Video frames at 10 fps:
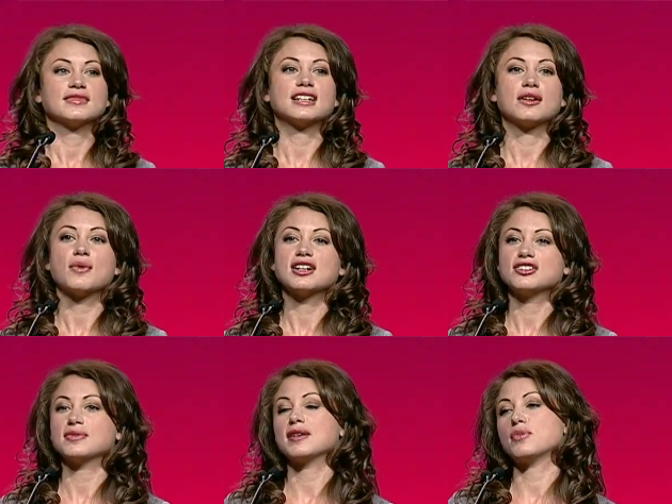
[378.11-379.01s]
And I'd watch
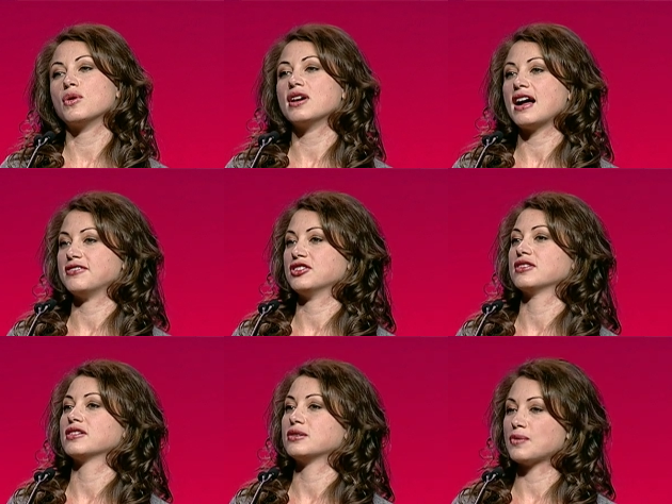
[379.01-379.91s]
them get bored after
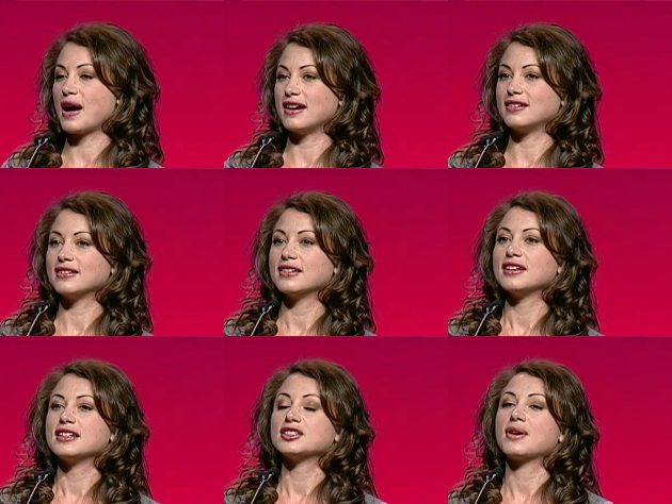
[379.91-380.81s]
a little while.
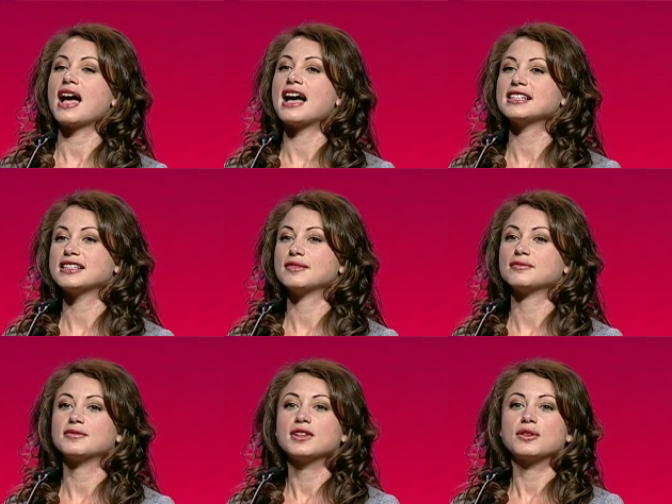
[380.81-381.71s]
So I asked
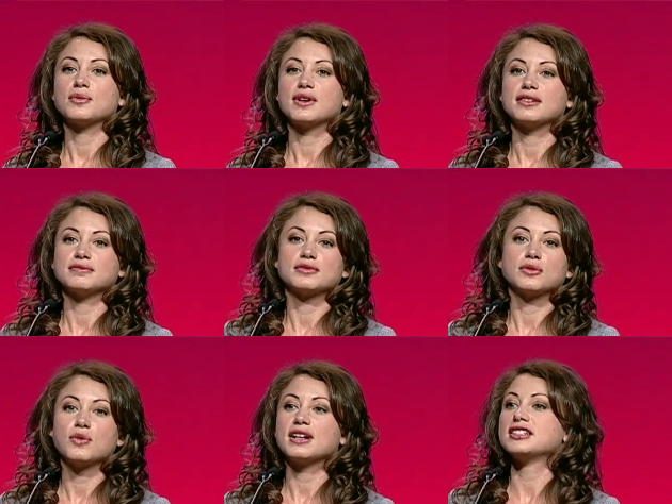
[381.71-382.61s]
them, well,
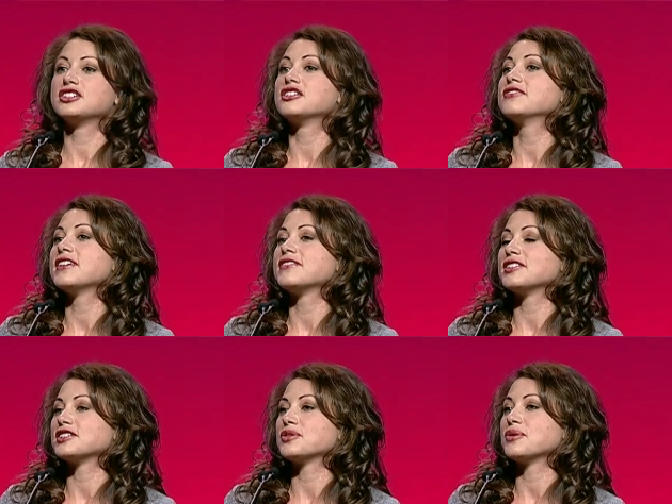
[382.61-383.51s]
what is your
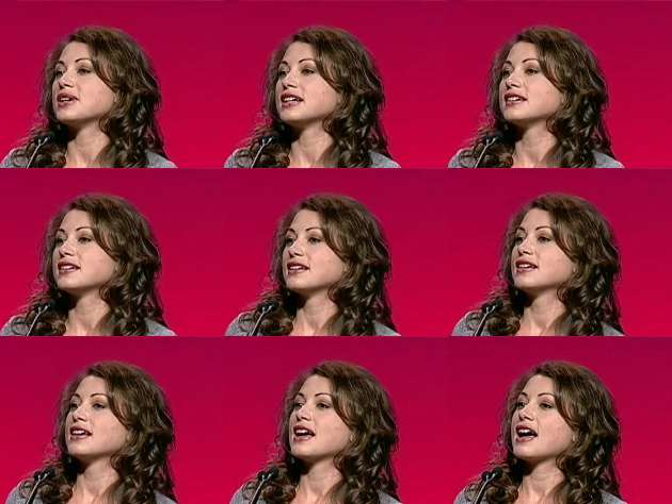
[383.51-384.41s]
favorite toy?
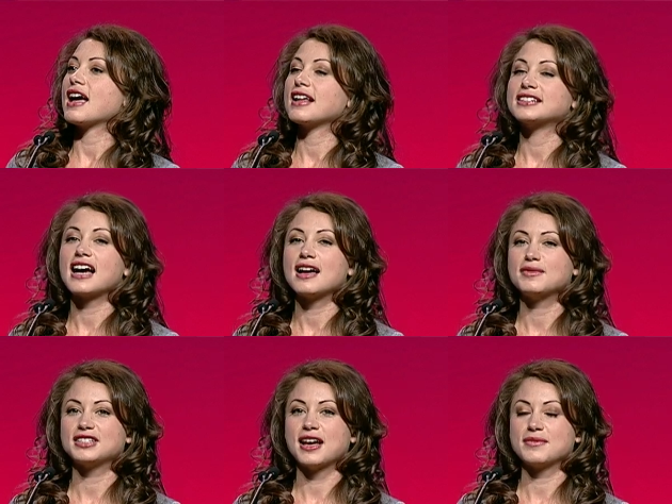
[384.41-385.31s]
And time
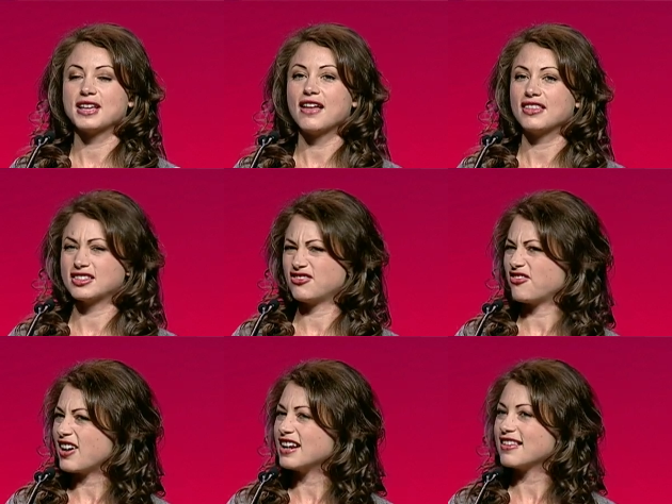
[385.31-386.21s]
again, this
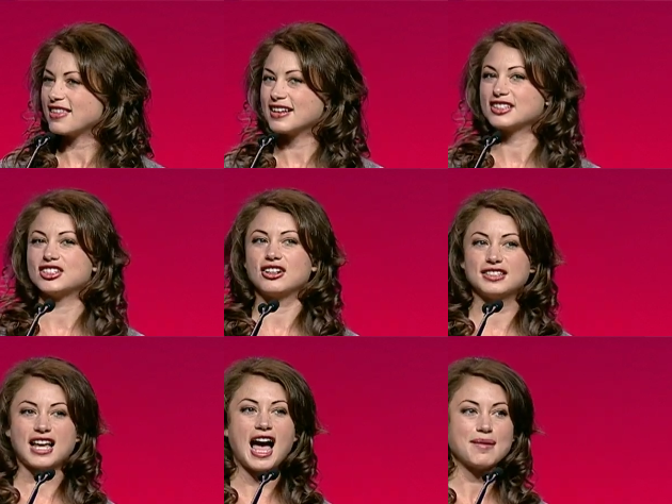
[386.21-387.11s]
funny thing
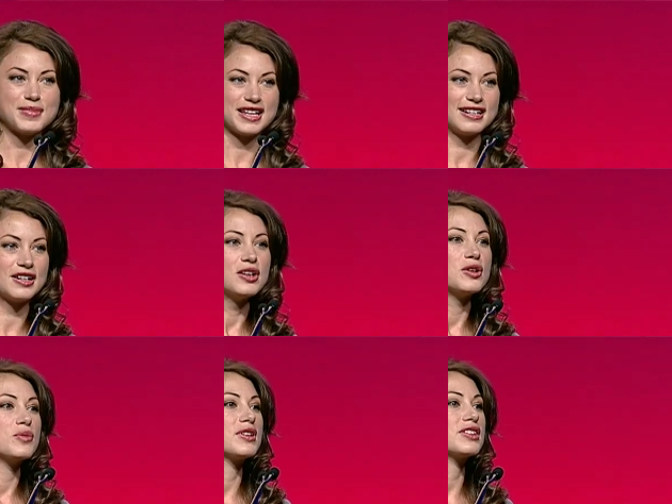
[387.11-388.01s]
started to happen
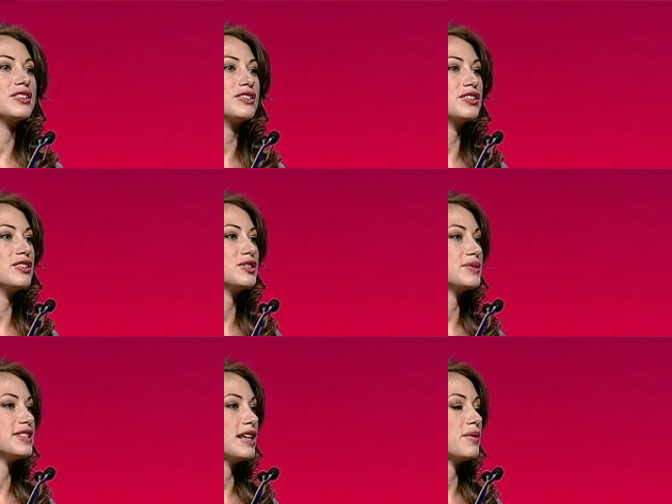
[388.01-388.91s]
where the little girls
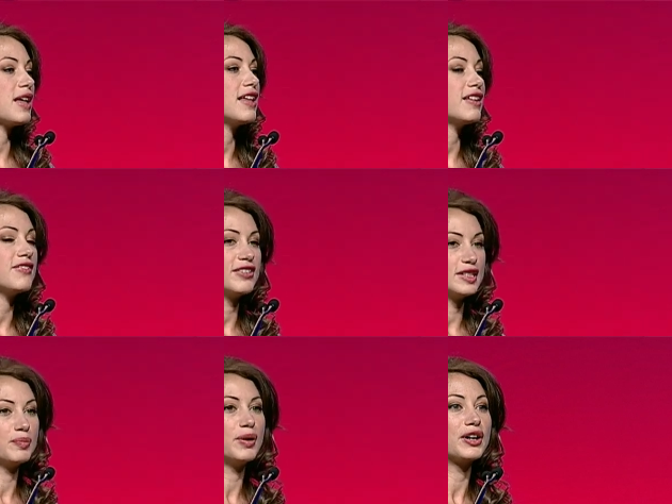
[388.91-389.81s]
would say, well, I love
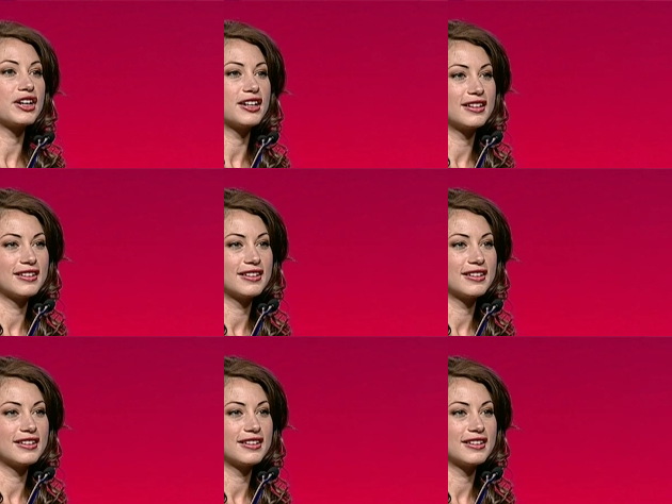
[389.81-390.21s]
this book.